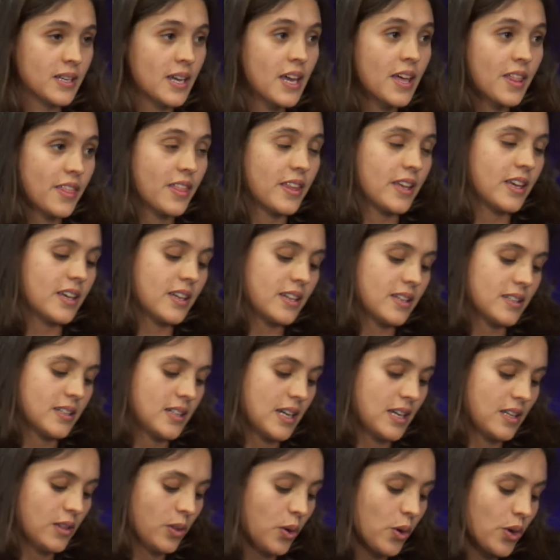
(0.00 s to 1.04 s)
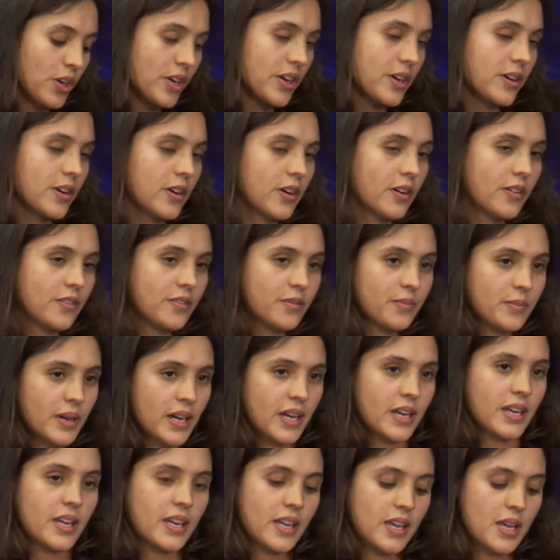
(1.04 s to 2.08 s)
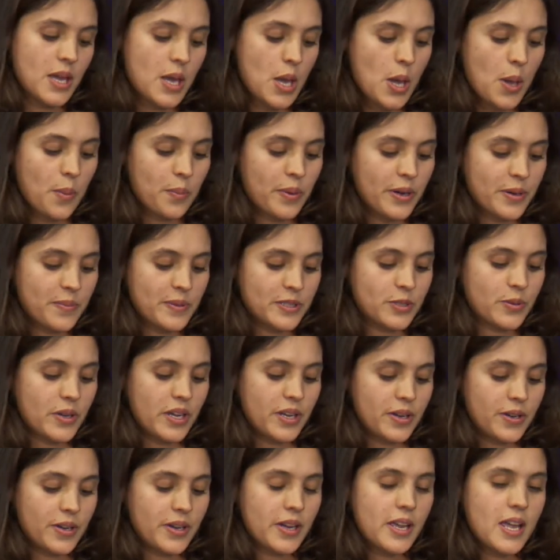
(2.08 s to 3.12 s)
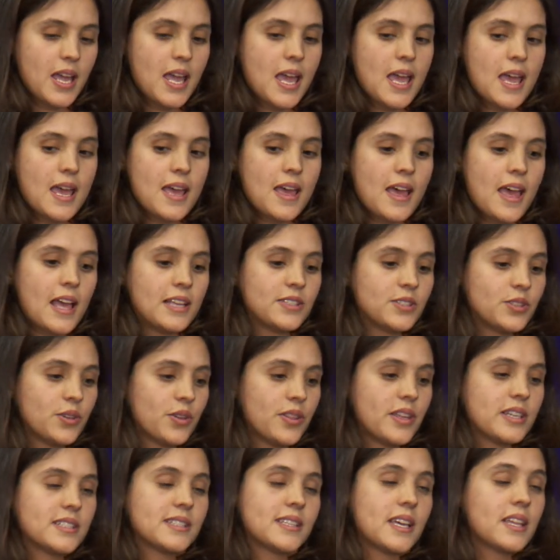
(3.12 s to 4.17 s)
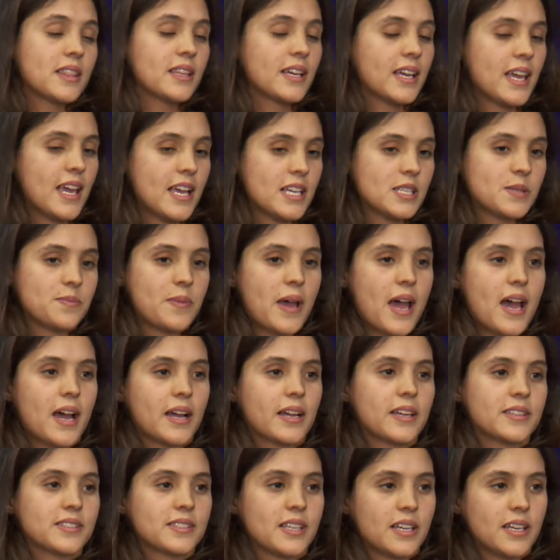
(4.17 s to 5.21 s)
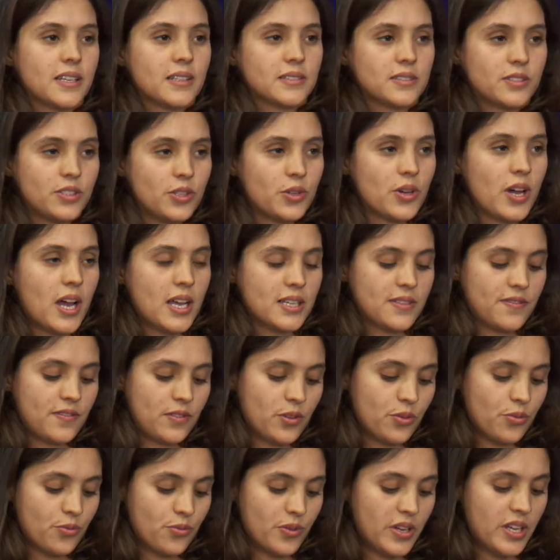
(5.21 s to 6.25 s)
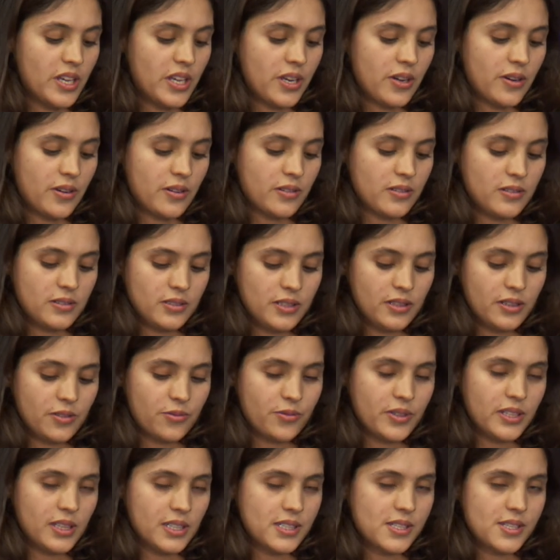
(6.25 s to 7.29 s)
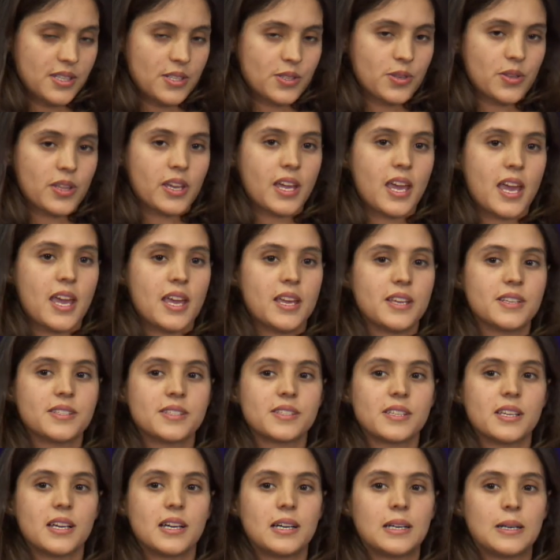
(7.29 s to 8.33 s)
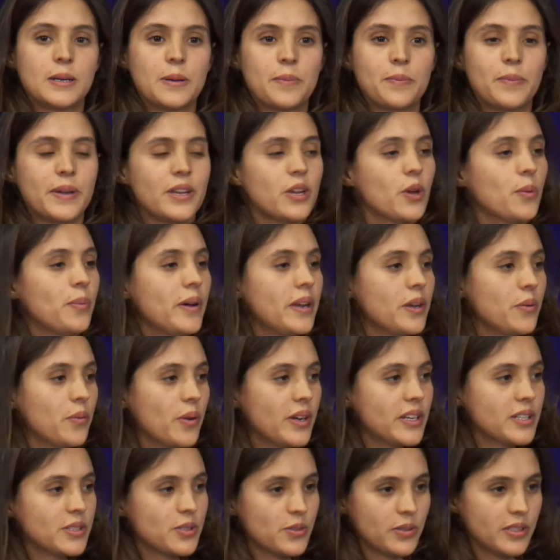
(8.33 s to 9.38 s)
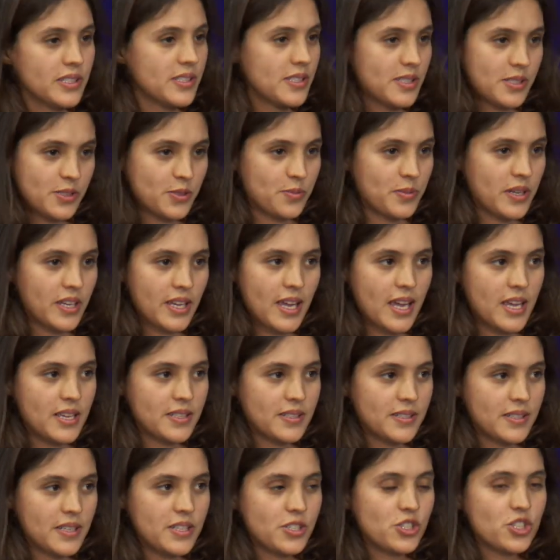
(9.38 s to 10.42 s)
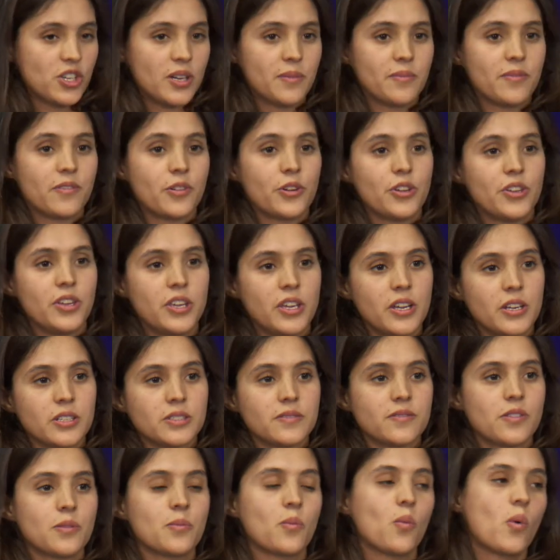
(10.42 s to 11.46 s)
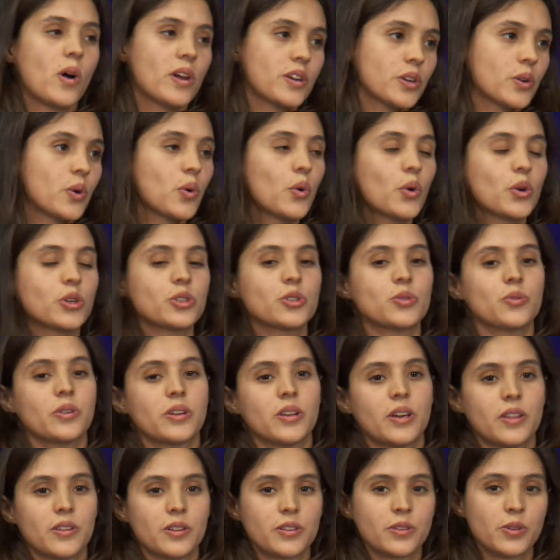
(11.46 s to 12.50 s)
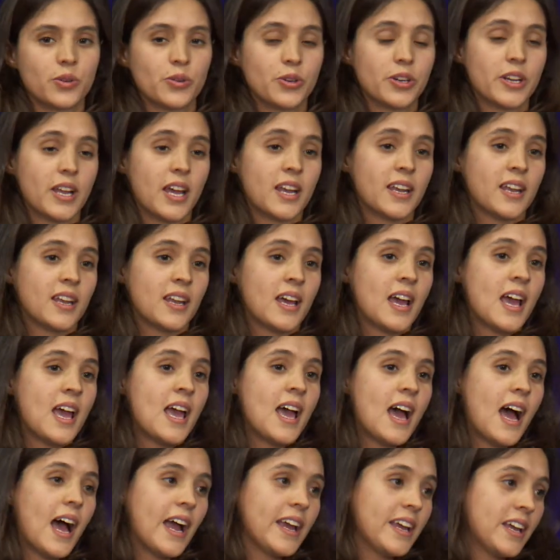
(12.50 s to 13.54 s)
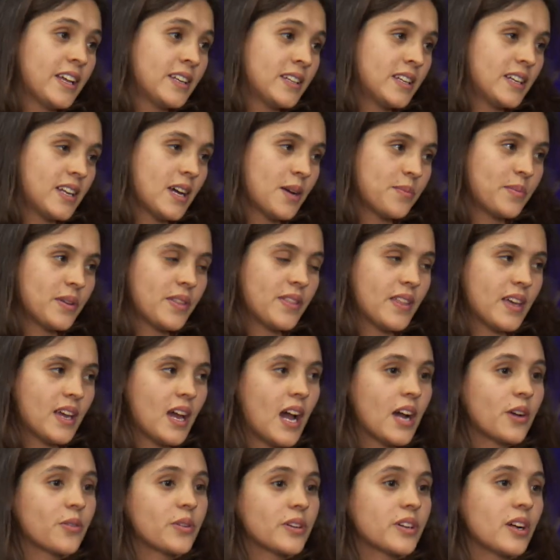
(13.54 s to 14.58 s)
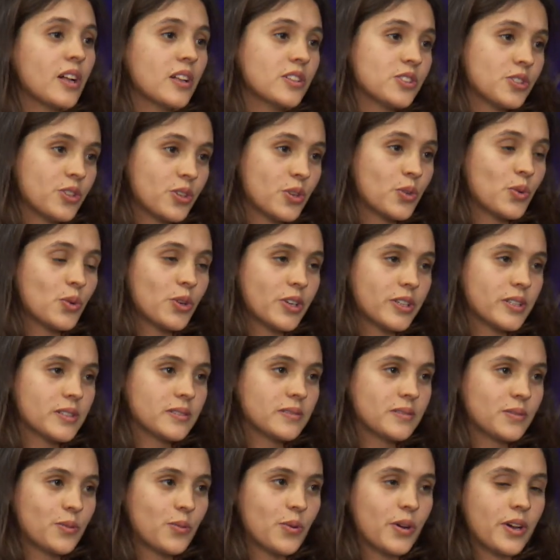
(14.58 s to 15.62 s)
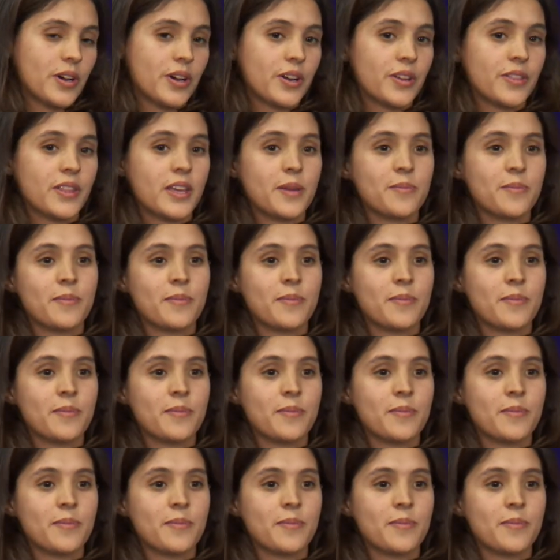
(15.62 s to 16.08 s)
the lawyer of my perpetrator. And so they send the case back, said you have to re-listen to the case, but nobody wanted to listen to my case. It jumped for years from one court to another court, and I ended up in the agriculture court, where they